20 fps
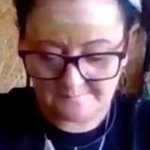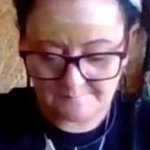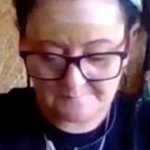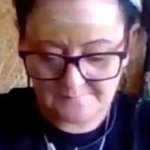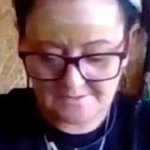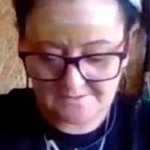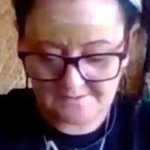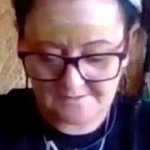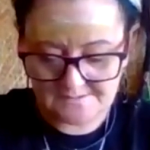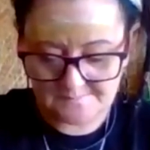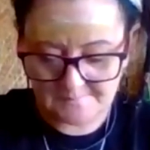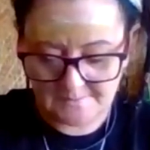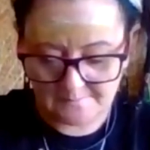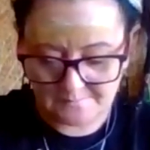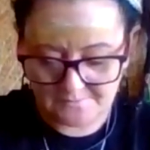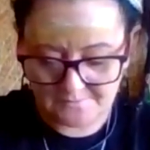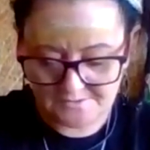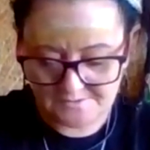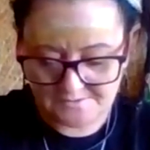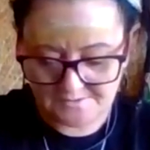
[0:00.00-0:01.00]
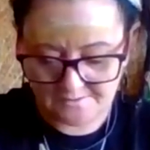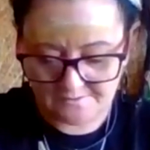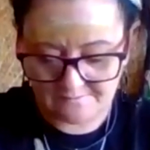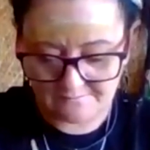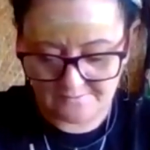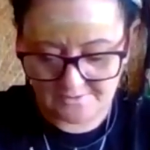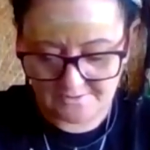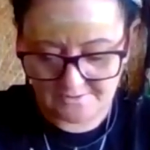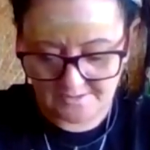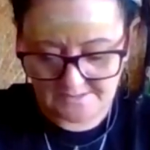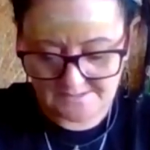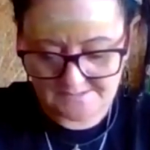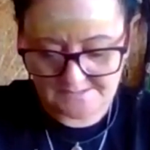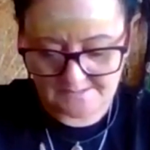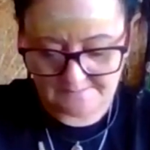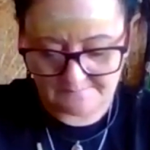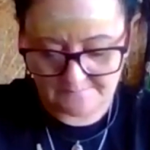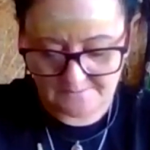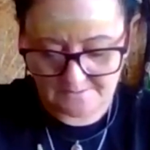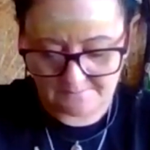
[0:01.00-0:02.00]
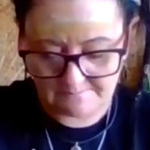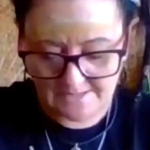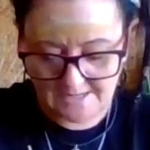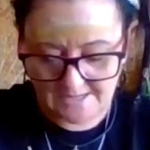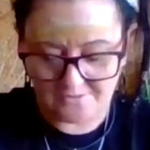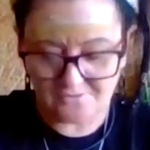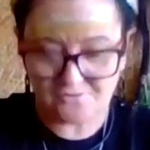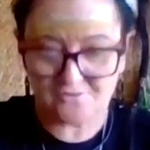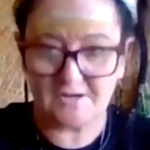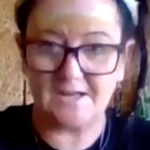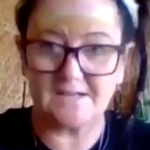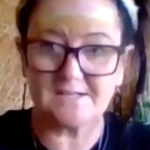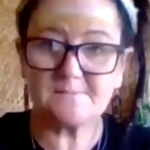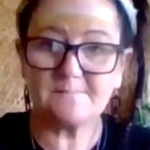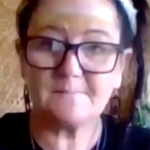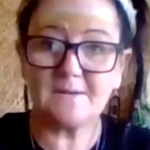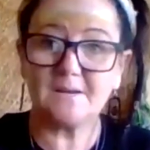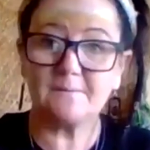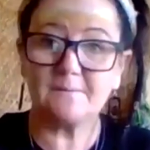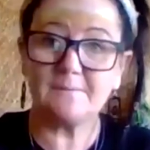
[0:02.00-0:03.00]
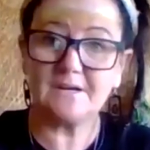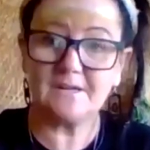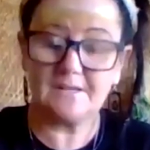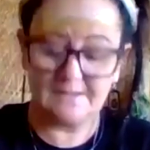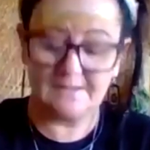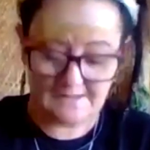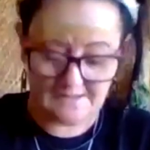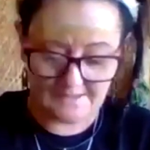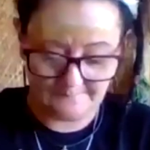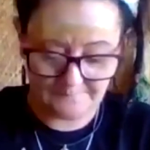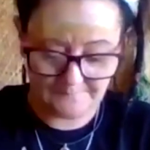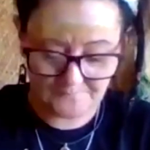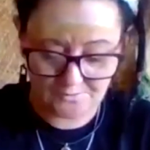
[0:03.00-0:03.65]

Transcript: because people just don't realize that Lomandra has many, many um,